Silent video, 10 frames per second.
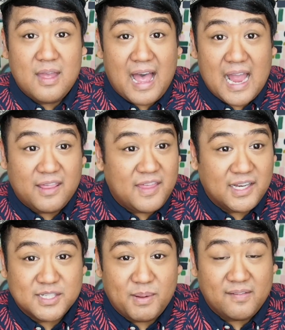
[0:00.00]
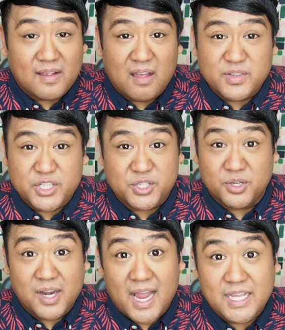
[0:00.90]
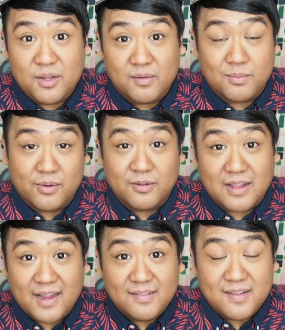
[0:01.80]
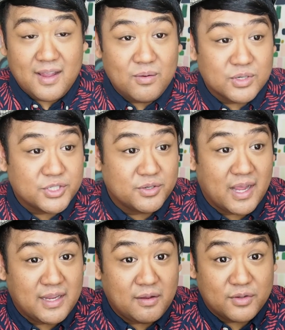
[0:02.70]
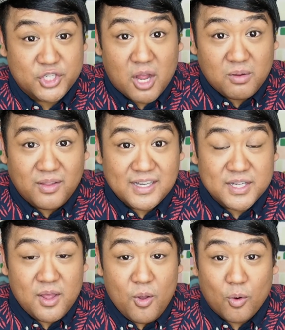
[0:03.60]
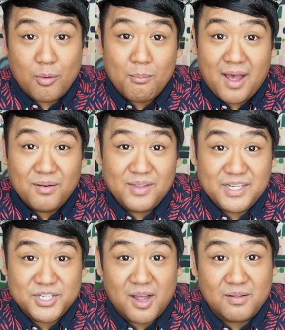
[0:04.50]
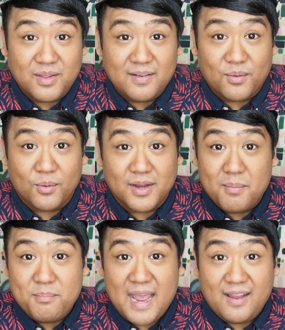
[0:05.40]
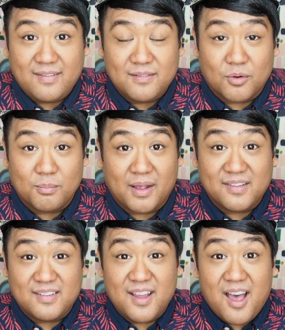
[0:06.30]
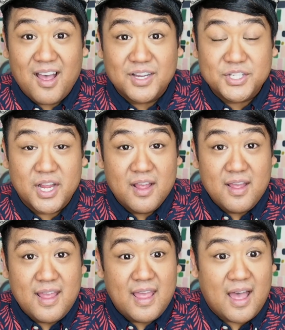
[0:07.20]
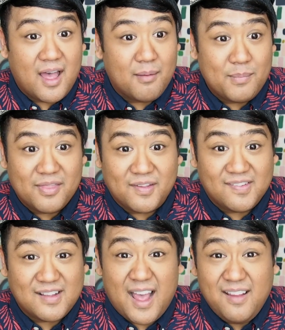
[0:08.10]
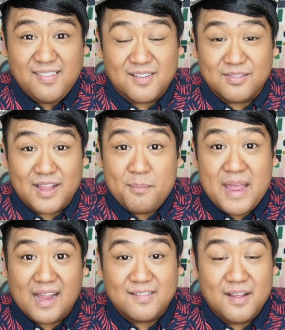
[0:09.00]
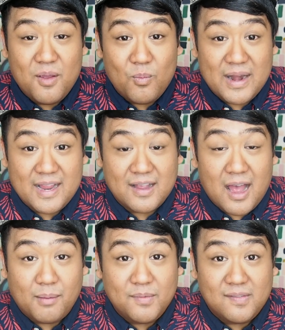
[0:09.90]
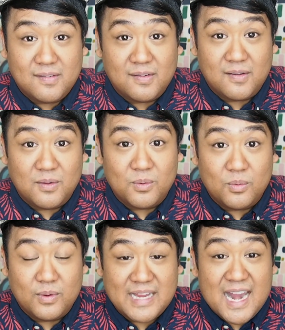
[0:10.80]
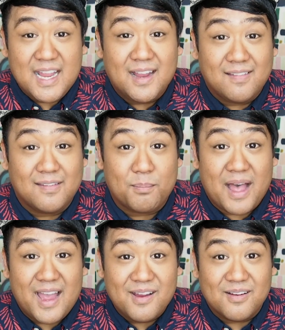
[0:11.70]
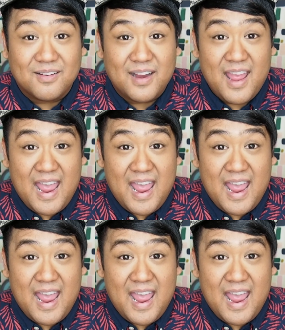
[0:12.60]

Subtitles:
I think to myself, should I use royal icing, or should I use chocolate or modeling chocolate or gum paste or pastillage? The sky's the limit when it comes to getting inspired